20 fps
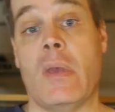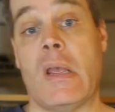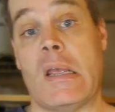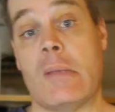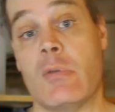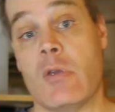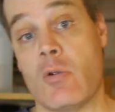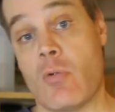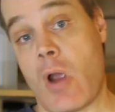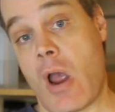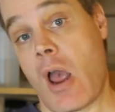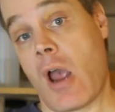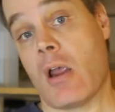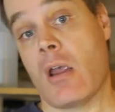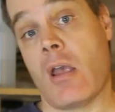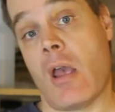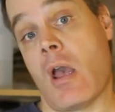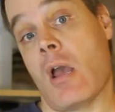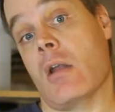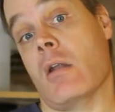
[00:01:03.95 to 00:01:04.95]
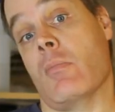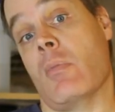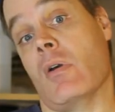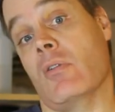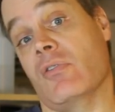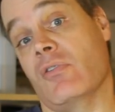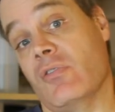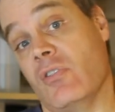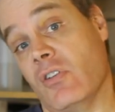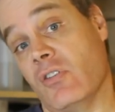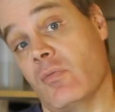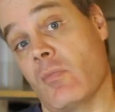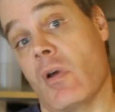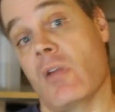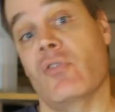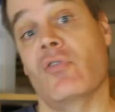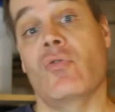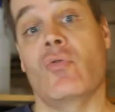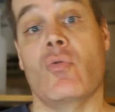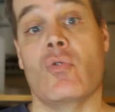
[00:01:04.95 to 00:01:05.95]
baby rack at about six
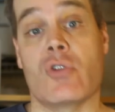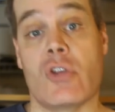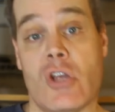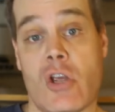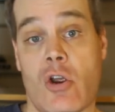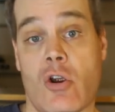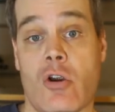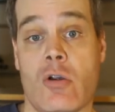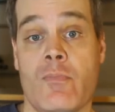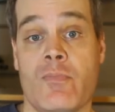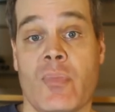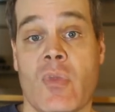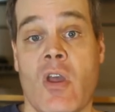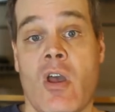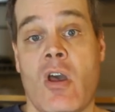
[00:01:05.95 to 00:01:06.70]
months to a year,